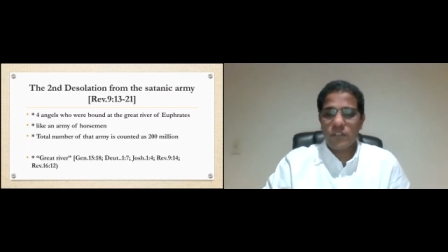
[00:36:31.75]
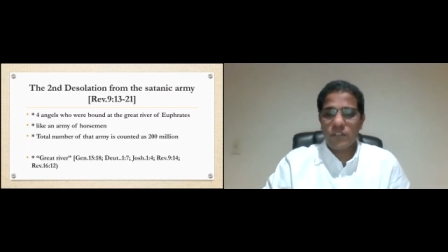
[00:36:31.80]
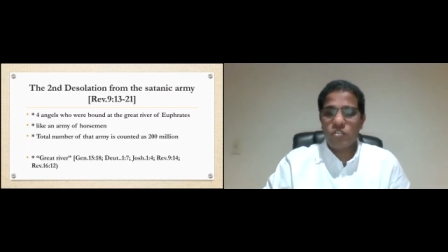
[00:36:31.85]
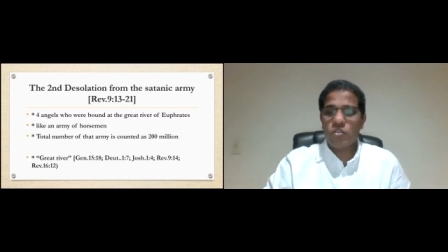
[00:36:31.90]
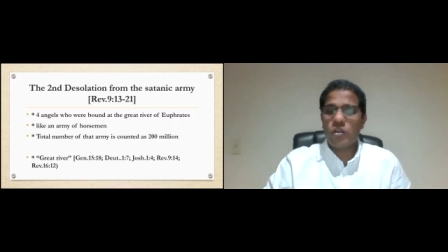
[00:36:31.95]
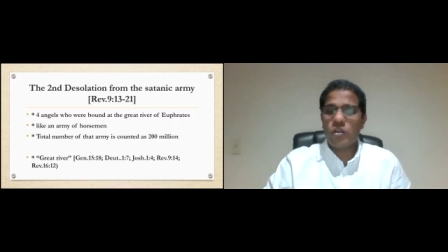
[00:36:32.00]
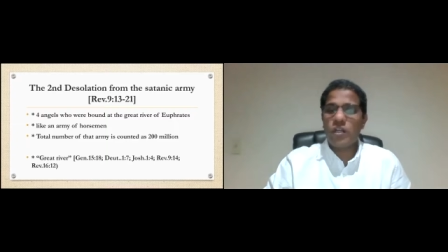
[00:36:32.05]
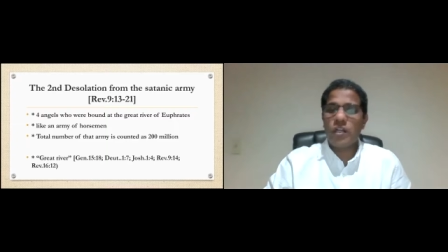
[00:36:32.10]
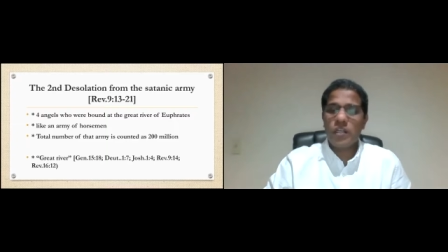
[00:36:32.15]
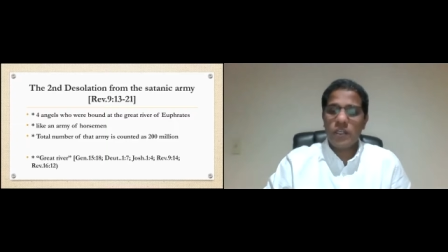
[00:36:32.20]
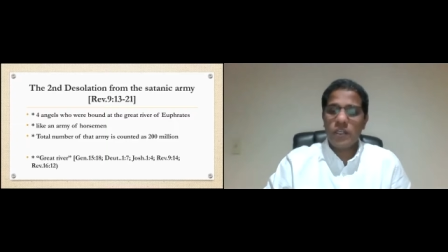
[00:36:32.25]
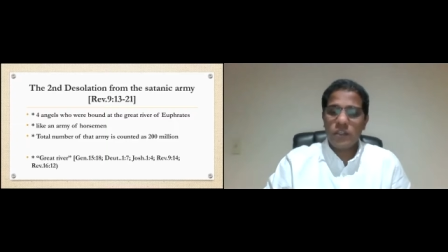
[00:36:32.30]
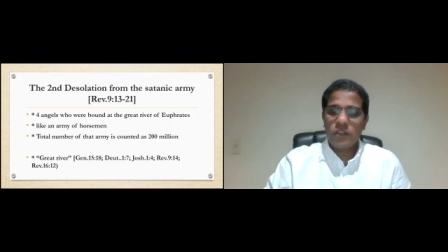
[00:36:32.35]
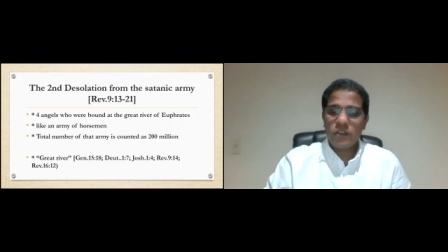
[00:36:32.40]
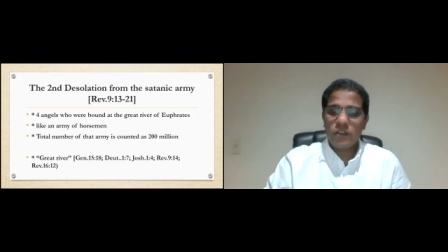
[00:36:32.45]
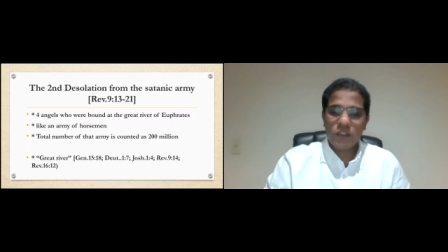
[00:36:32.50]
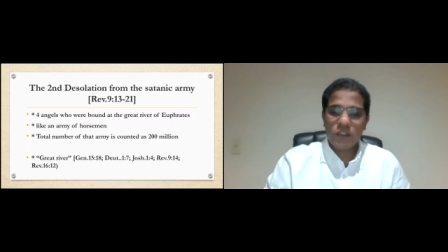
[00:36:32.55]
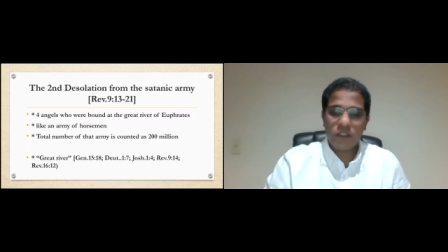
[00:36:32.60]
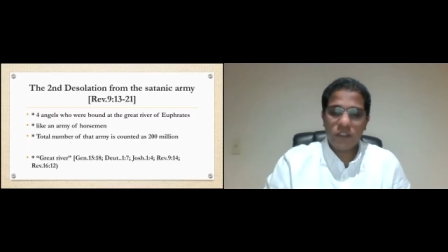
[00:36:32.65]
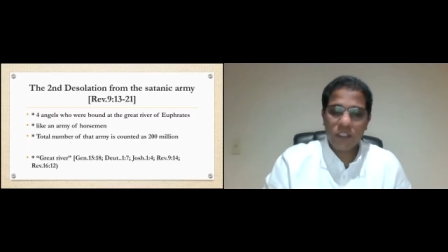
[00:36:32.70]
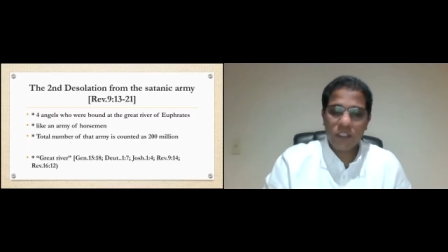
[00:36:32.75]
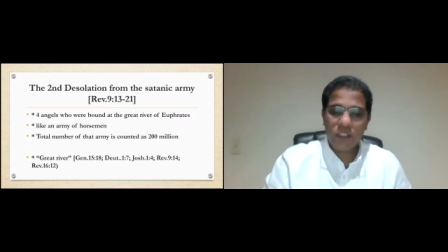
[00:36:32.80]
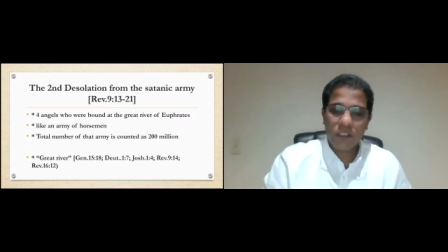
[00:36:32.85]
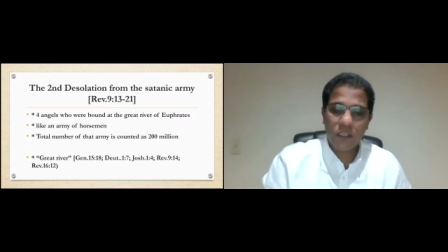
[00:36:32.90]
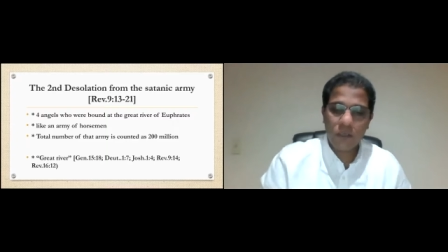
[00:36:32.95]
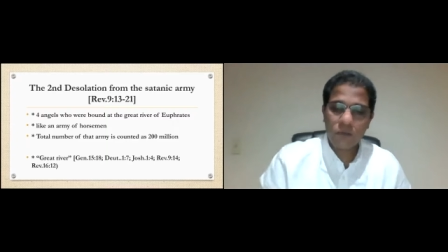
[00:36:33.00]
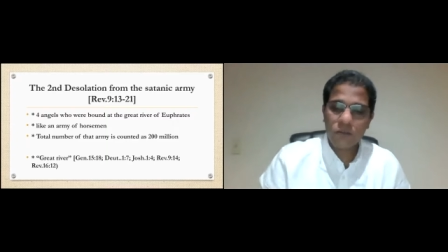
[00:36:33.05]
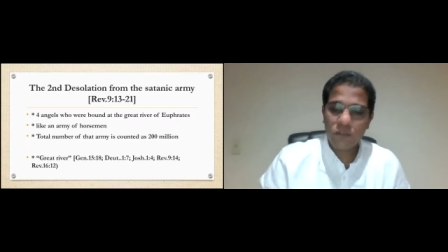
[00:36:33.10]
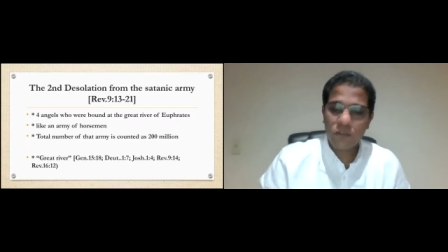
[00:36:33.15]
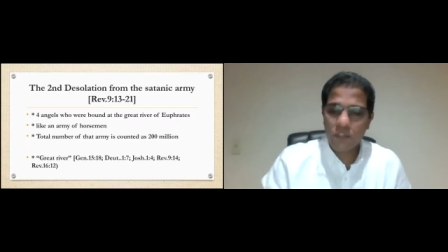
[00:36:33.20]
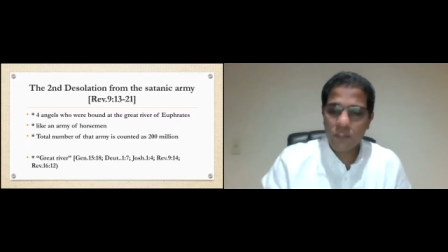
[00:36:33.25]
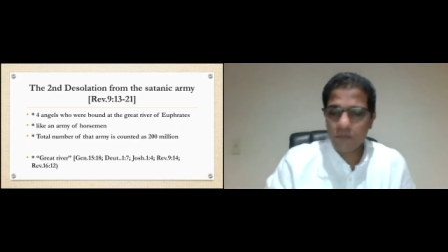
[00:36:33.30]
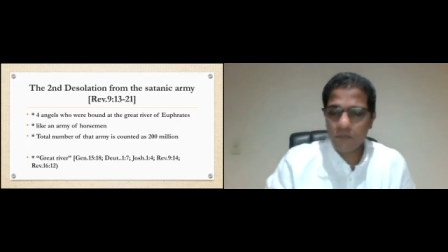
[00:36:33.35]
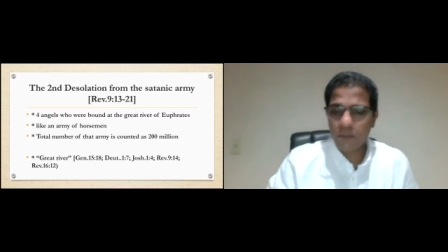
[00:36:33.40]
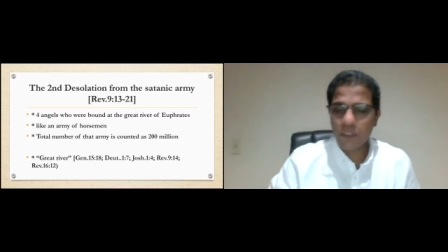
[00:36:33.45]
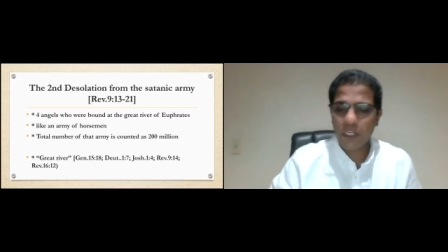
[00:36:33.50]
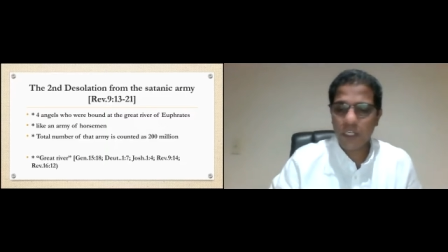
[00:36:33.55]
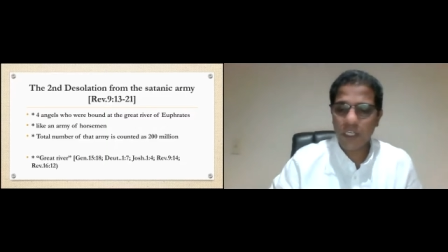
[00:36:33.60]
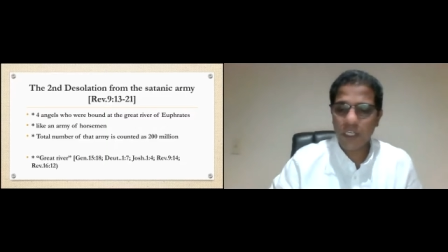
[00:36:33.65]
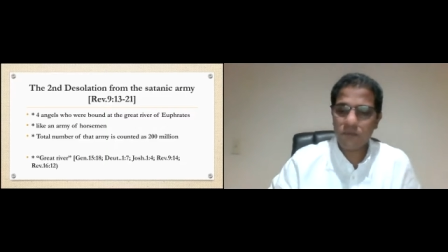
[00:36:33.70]
Joel, you can read now
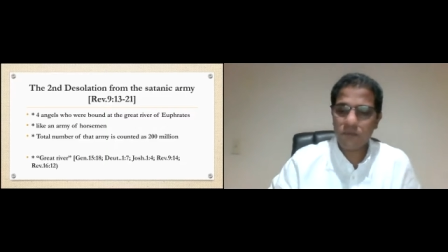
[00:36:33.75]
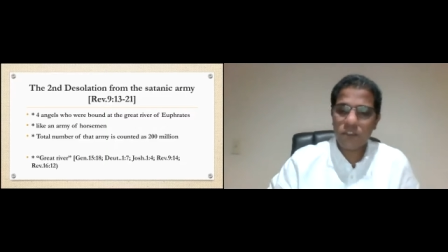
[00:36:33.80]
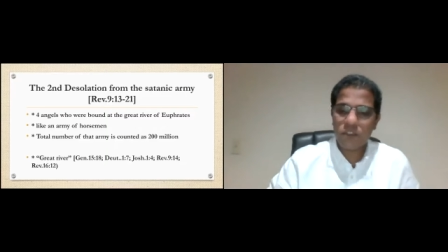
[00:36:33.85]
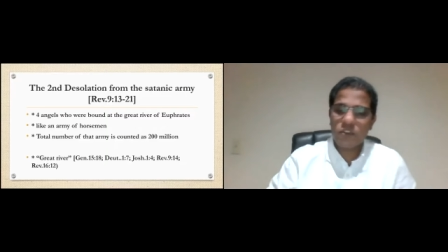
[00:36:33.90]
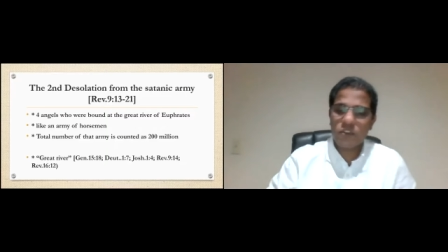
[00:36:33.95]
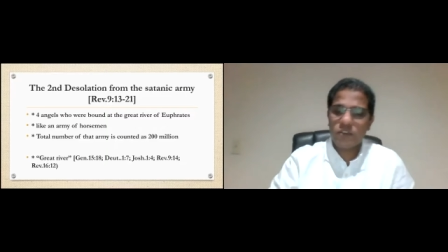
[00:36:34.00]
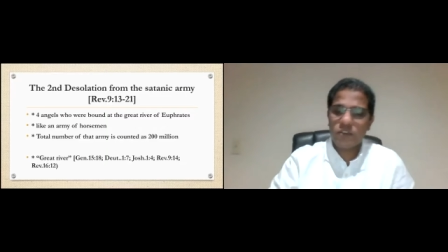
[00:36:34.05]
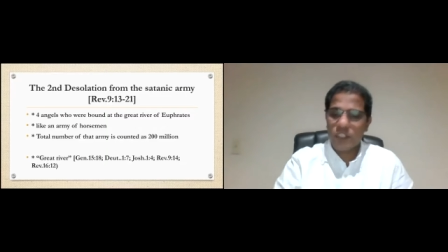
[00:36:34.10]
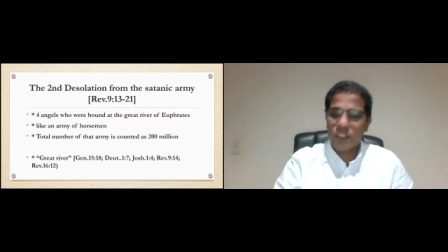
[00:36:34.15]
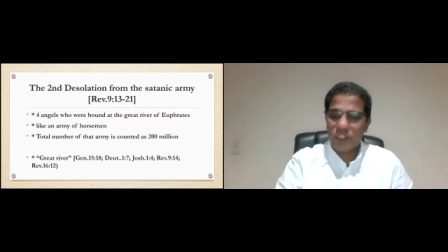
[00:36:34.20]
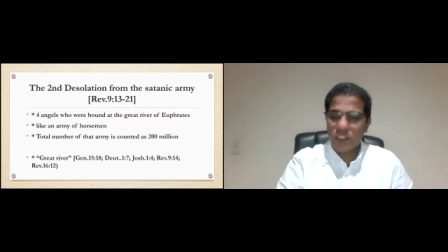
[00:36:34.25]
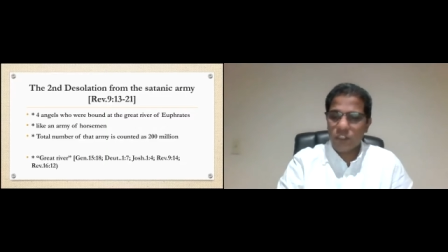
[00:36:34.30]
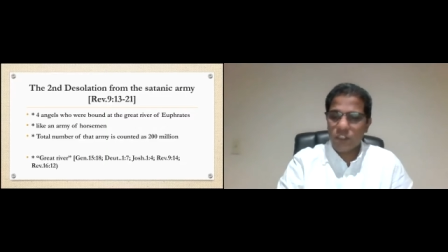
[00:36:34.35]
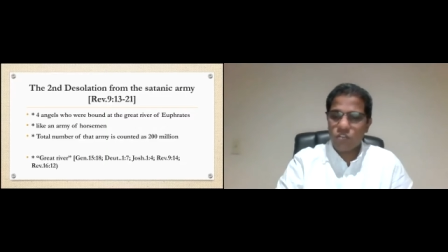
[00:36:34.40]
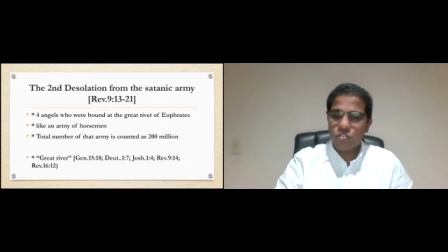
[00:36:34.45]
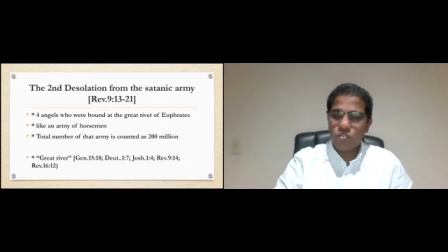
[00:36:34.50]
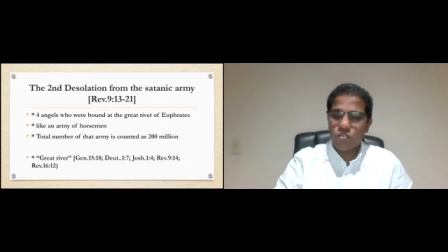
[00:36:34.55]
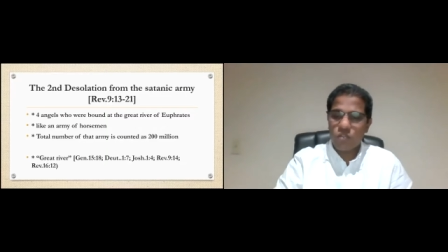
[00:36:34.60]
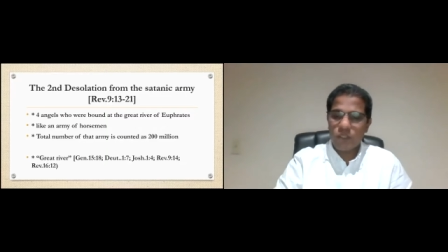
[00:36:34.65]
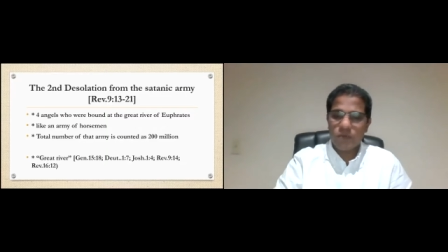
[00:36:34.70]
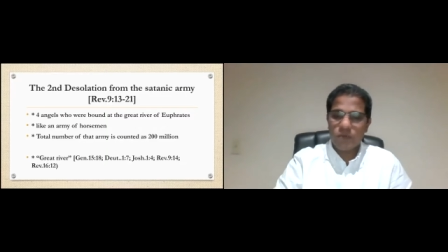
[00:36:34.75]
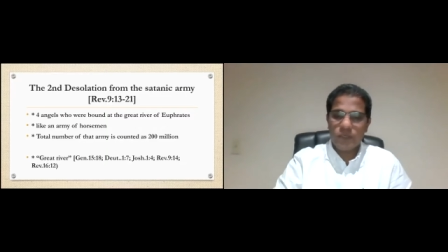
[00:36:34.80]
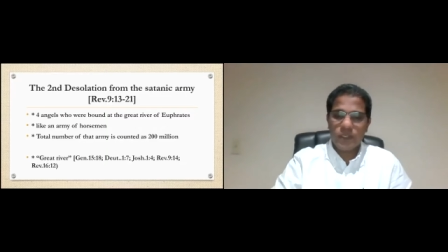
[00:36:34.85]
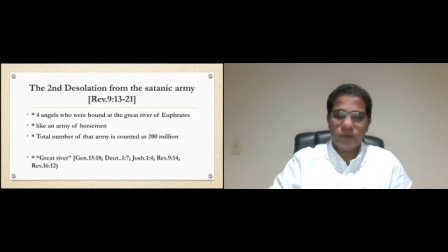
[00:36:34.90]
chapter 9, verses 13 to 21.